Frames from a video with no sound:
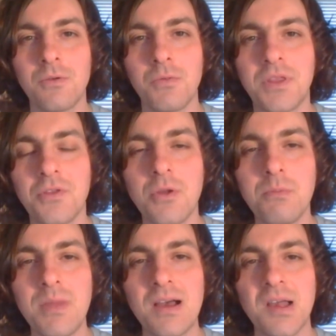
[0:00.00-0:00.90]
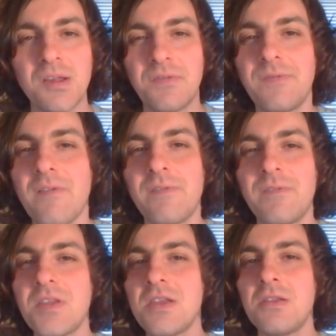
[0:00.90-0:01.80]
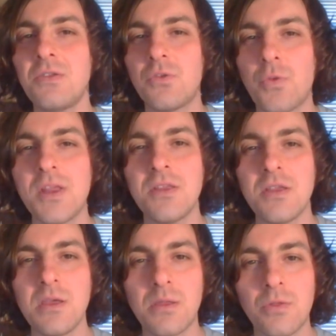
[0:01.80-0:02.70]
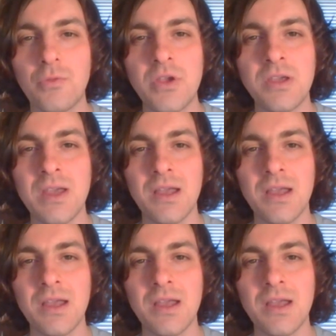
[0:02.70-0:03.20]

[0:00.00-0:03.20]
with the numbers 1523